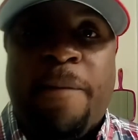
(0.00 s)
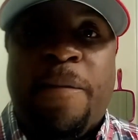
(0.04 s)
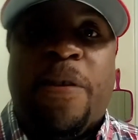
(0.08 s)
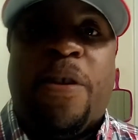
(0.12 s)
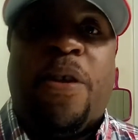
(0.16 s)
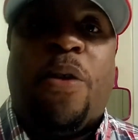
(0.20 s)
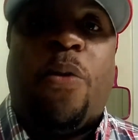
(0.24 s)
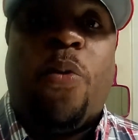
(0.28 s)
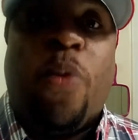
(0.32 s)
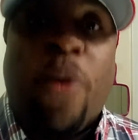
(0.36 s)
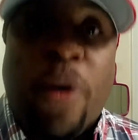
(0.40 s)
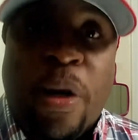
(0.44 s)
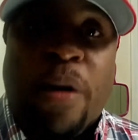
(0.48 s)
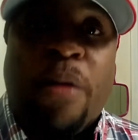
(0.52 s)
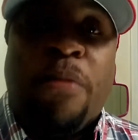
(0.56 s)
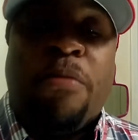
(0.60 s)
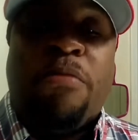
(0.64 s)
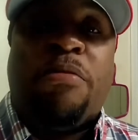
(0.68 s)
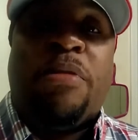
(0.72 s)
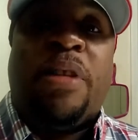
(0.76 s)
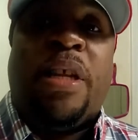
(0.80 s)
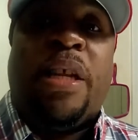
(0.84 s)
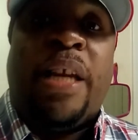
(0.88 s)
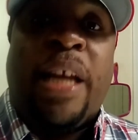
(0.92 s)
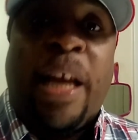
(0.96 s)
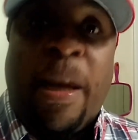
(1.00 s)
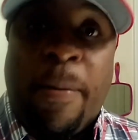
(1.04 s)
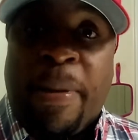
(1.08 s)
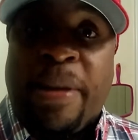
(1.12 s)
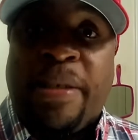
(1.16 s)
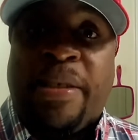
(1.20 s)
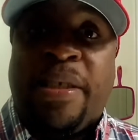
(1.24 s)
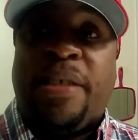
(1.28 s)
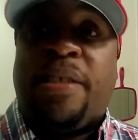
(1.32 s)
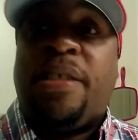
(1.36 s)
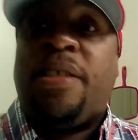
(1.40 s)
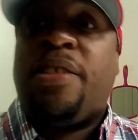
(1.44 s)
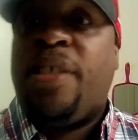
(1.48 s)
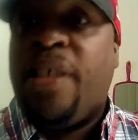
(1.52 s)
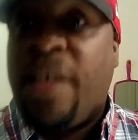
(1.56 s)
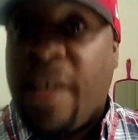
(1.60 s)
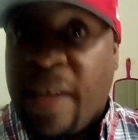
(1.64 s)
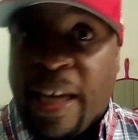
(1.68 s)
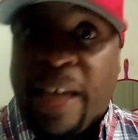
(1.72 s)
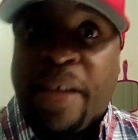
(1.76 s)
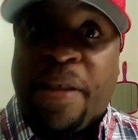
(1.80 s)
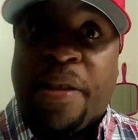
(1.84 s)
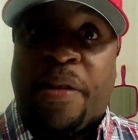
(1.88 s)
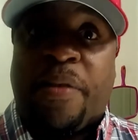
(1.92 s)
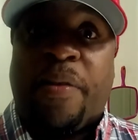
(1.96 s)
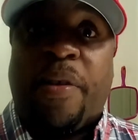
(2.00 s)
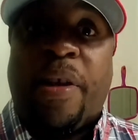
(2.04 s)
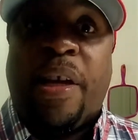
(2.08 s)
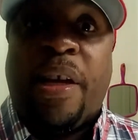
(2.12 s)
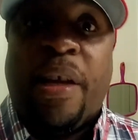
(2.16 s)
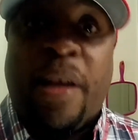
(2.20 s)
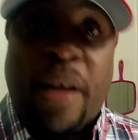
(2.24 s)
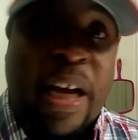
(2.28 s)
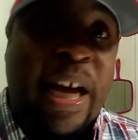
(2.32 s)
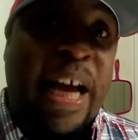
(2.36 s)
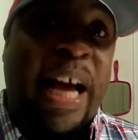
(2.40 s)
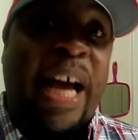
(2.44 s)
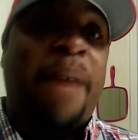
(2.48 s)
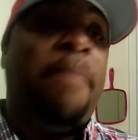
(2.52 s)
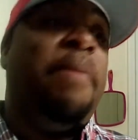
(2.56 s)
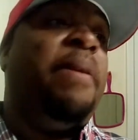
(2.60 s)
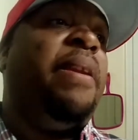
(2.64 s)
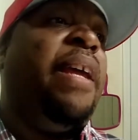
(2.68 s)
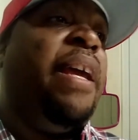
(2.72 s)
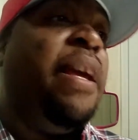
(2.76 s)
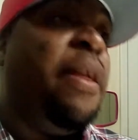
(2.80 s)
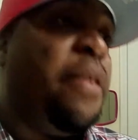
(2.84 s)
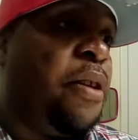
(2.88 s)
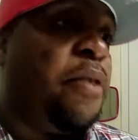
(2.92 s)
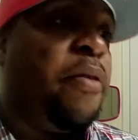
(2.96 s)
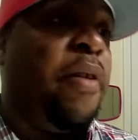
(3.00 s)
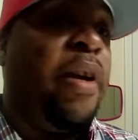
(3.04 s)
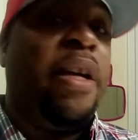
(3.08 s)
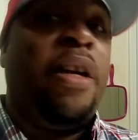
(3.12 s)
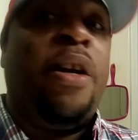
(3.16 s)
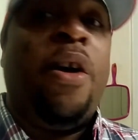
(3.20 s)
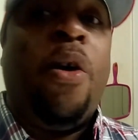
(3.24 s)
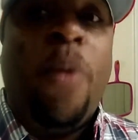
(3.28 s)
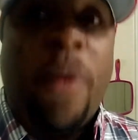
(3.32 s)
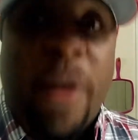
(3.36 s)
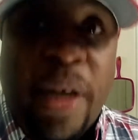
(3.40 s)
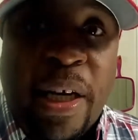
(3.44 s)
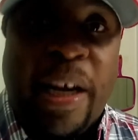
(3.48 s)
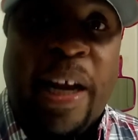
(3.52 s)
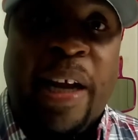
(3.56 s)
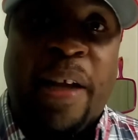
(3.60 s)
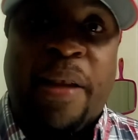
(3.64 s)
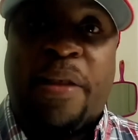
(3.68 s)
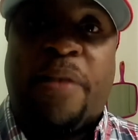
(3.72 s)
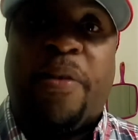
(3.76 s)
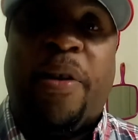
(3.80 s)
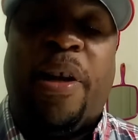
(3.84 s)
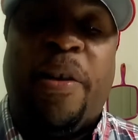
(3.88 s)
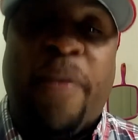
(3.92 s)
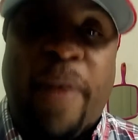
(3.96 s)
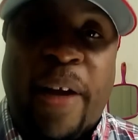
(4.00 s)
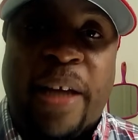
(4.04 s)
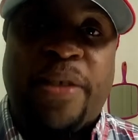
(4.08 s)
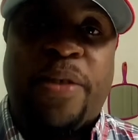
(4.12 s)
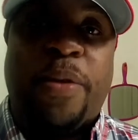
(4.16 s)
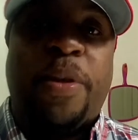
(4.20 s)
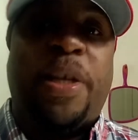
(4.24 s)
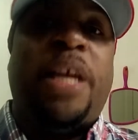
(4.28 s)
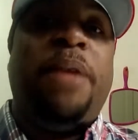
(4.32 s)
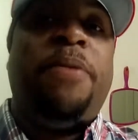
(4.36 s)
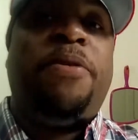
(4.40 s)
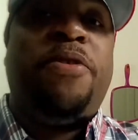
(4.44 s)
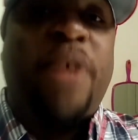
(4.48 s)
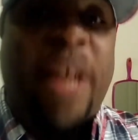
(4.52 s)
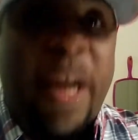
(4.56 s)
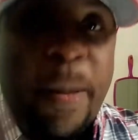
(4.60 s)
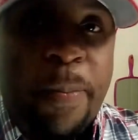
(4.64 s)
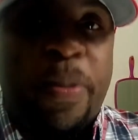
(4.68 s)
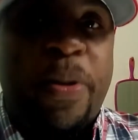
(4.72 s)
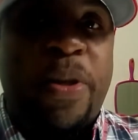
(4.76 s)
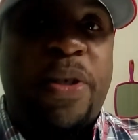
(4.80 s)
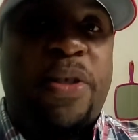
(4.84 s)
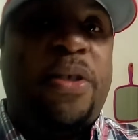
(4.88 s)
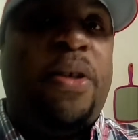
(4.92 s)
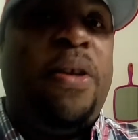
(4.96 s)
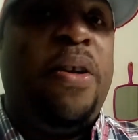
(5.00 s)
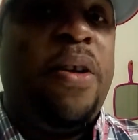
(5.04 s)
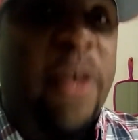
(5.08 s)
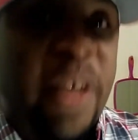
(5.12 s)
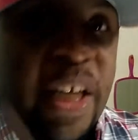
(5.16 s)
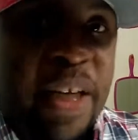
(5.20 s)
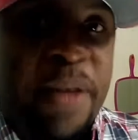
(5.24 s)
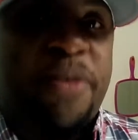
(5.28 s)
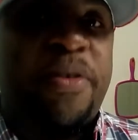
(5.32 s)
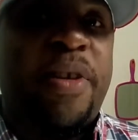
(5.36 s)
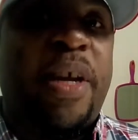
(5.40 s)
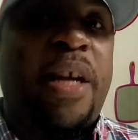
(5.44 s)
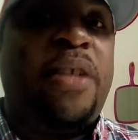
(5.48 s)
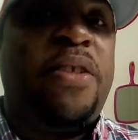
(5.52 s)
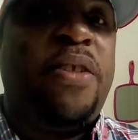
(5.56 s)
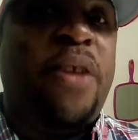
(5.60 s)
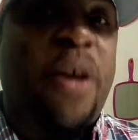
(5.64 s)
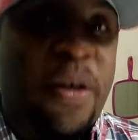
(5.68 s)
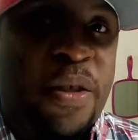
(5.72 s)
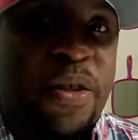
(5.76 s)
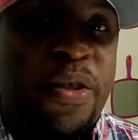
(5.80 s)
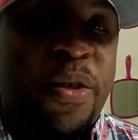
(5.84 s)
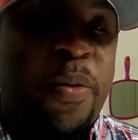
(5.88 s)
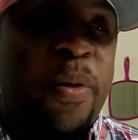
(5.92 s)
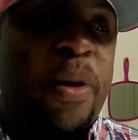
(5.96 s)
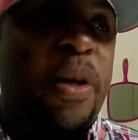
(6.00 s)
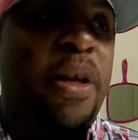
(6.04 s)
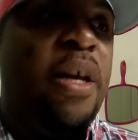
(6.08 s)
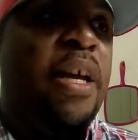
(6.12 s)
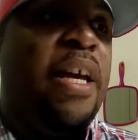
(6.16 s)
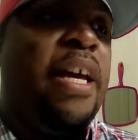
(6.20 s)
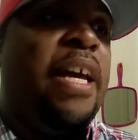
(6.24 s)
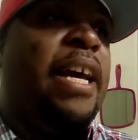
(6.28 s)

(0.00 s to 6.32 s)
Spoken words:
You know, now my sister's in 9th grade. I'm in 8th grade, going to 9th grade, right? So he keeps trying to push on her, keeps trying to talk to her.